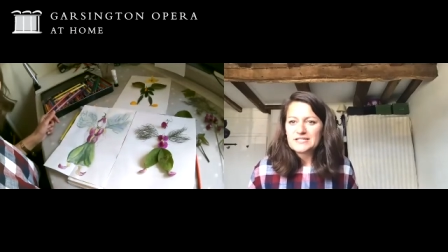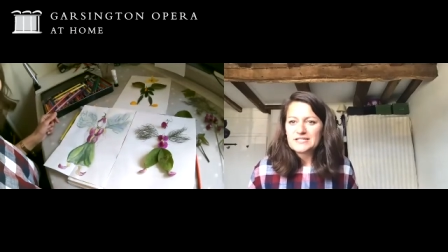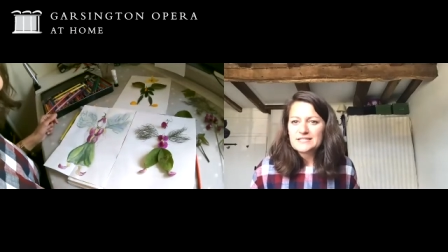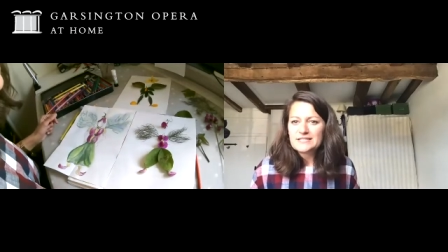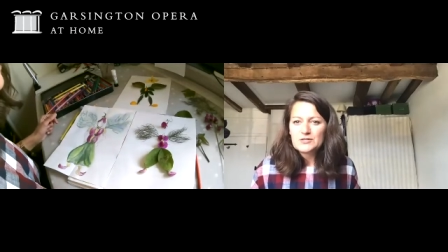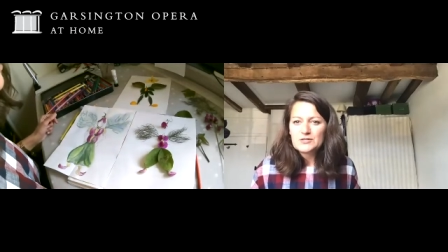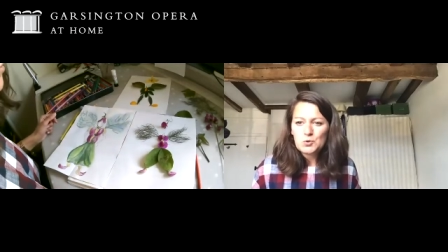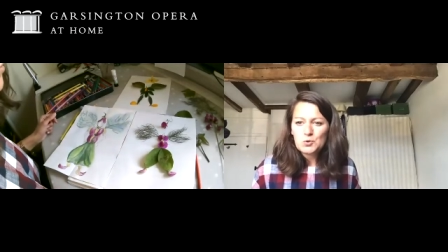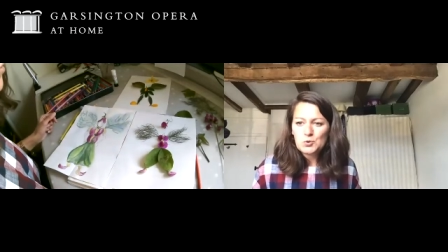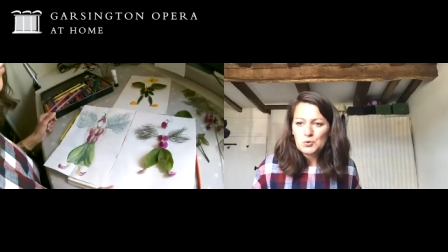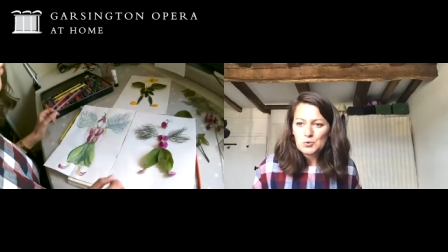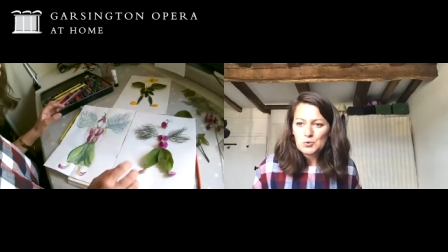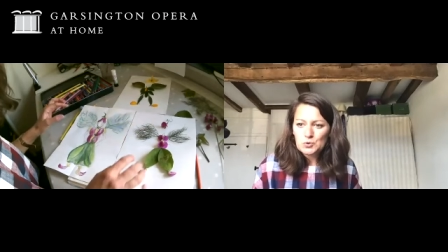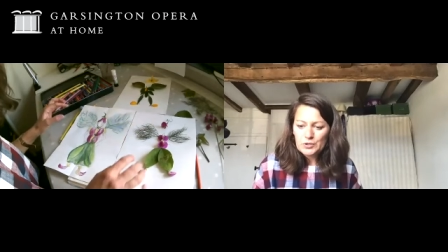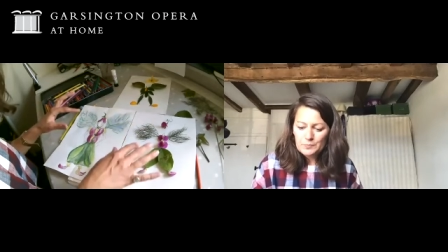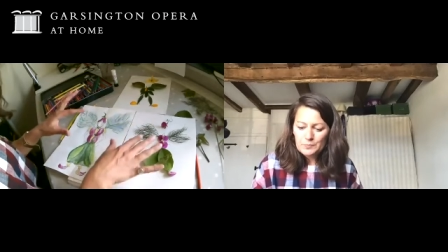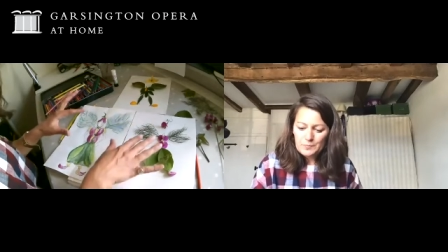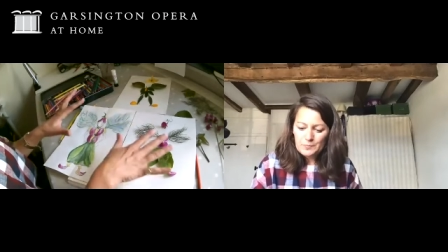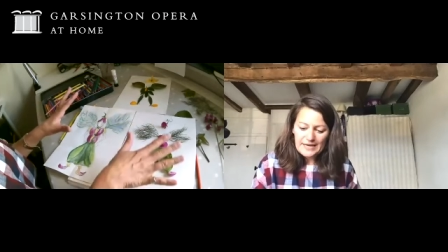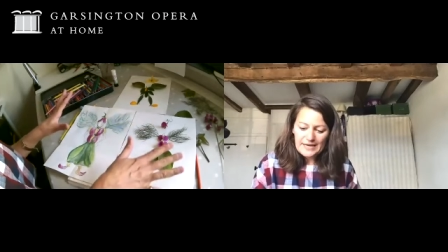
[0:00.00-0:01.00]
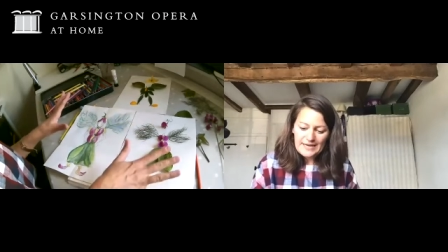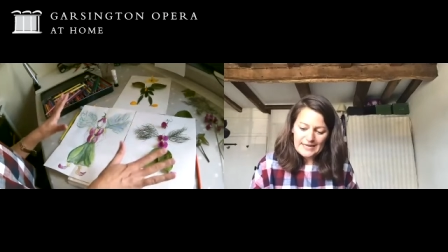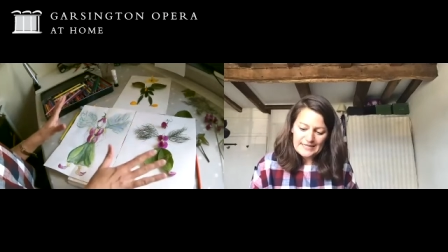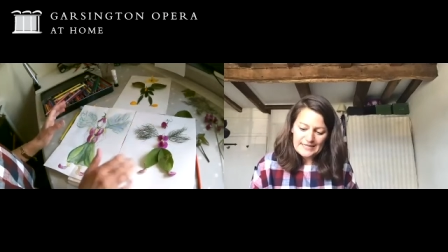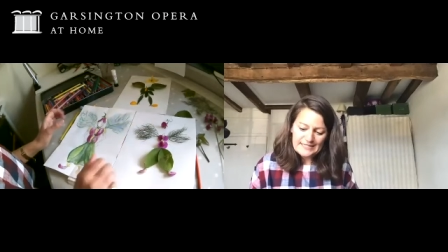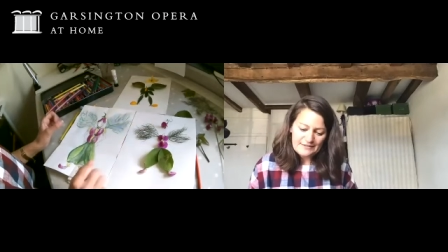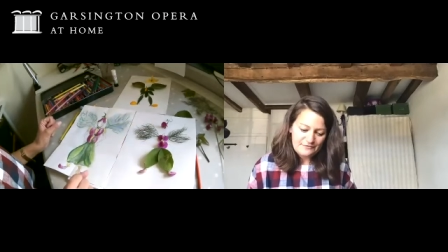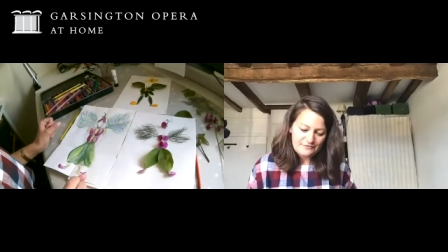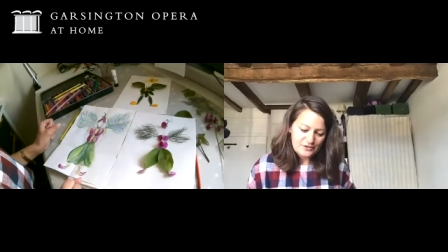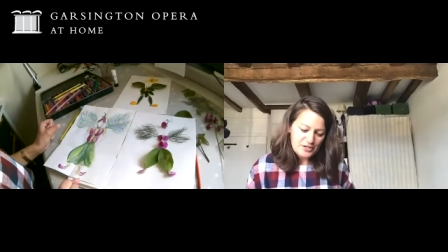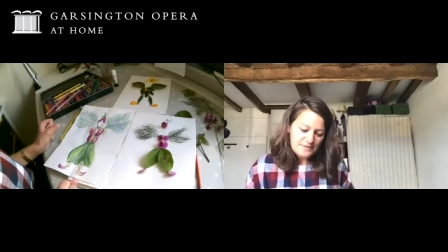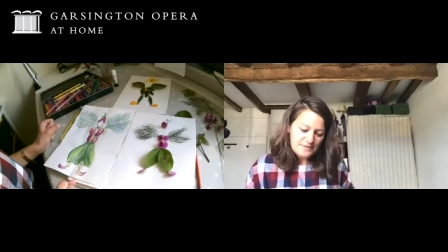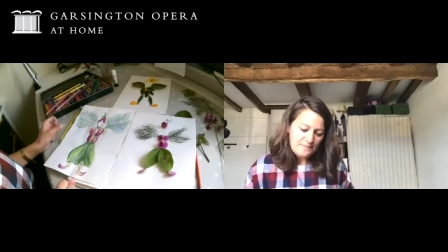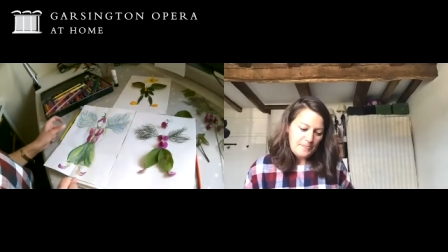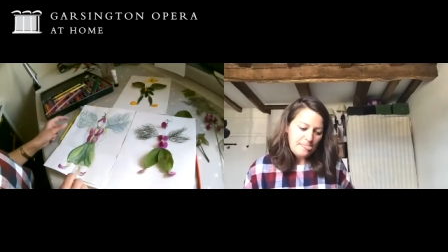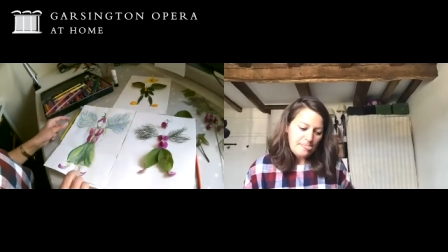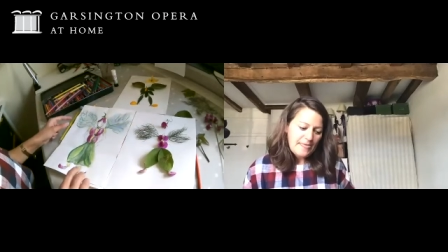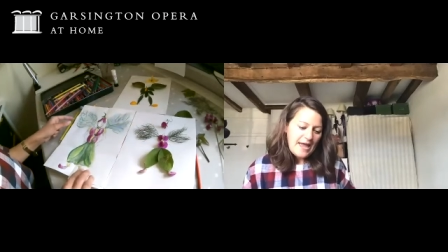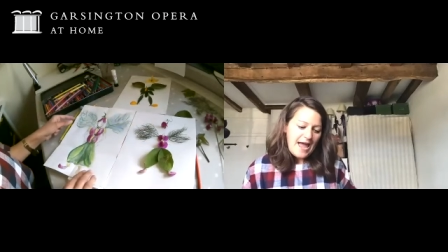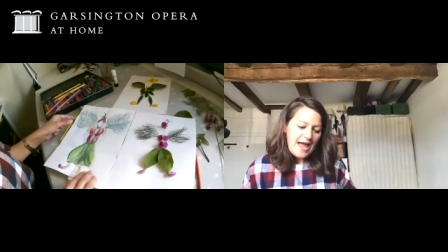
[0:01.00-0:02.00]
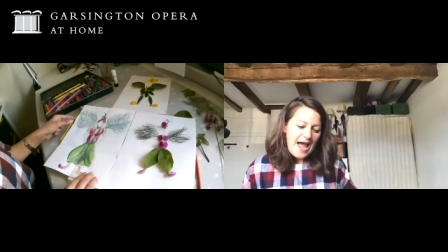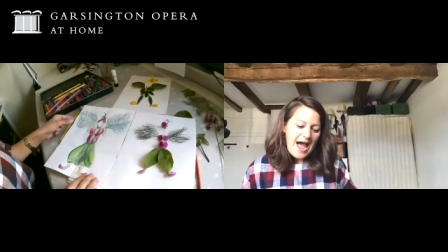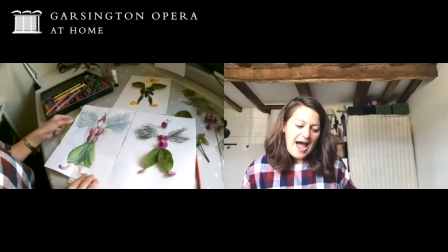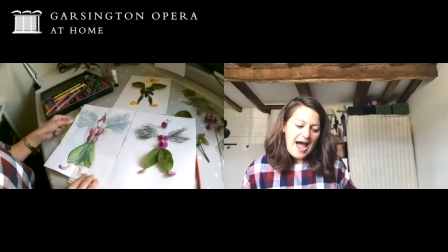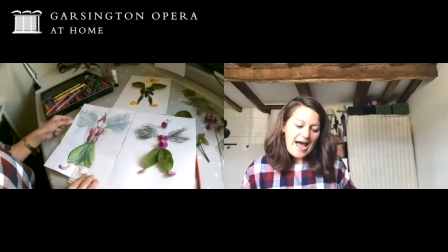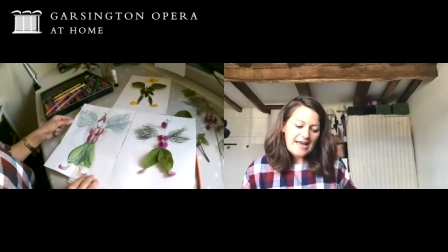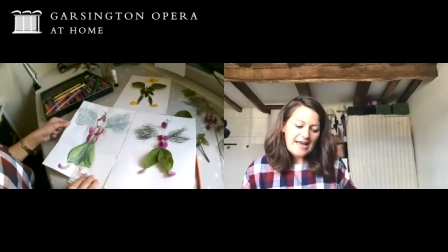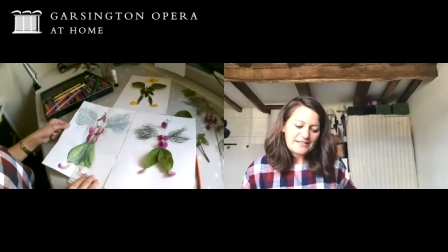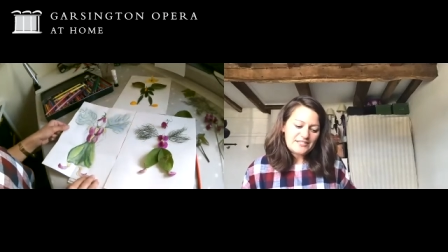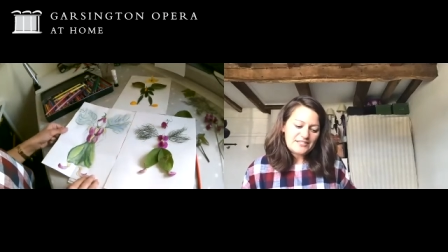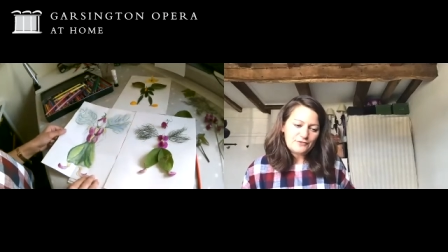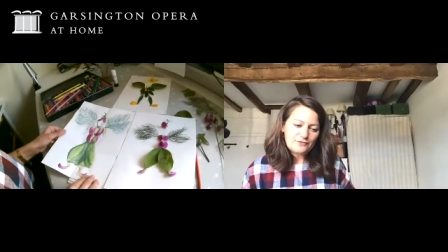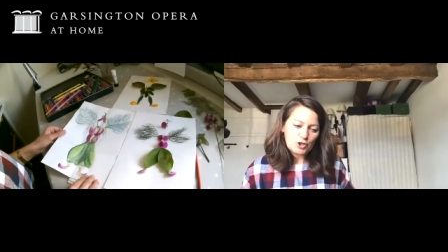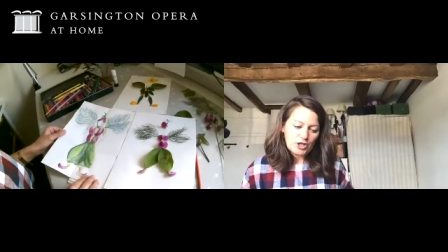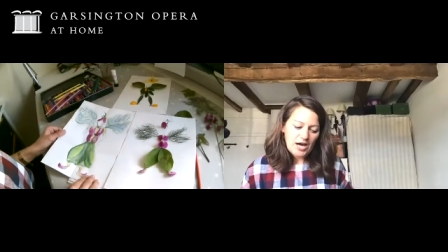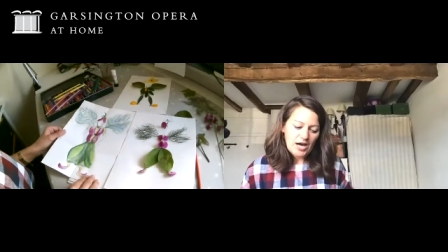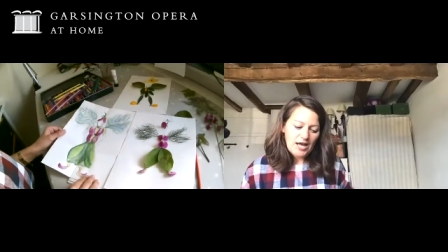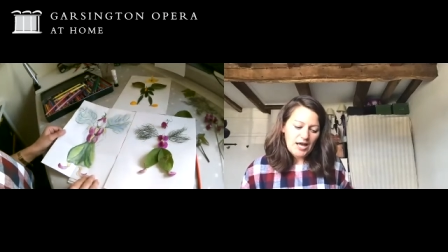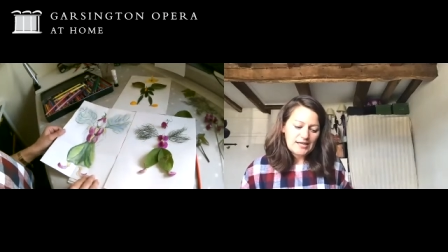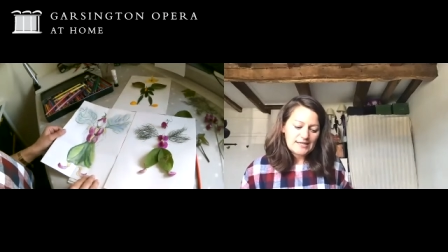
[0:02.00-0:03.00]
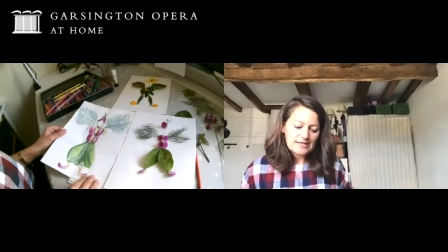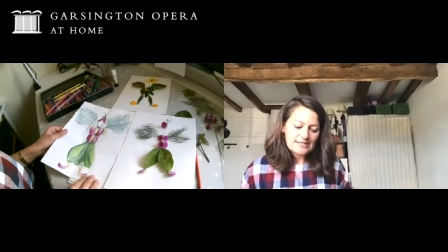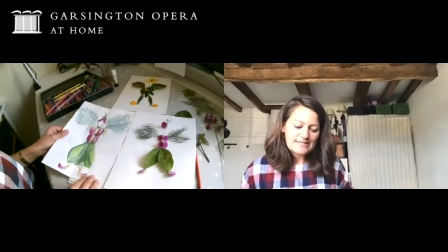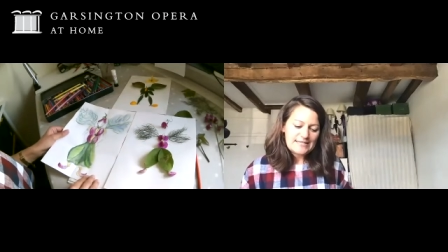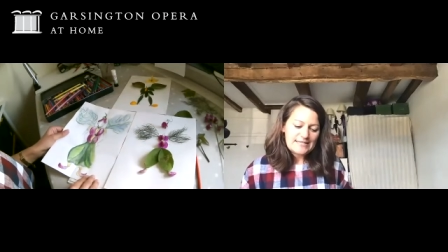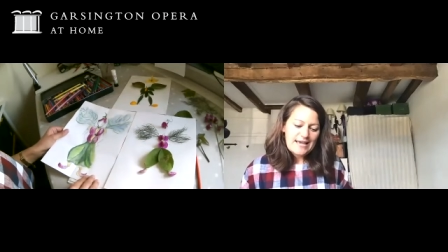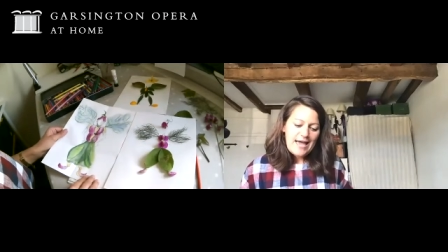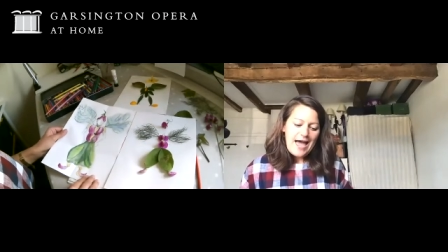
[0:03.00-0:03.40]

It's all completely different and different colors.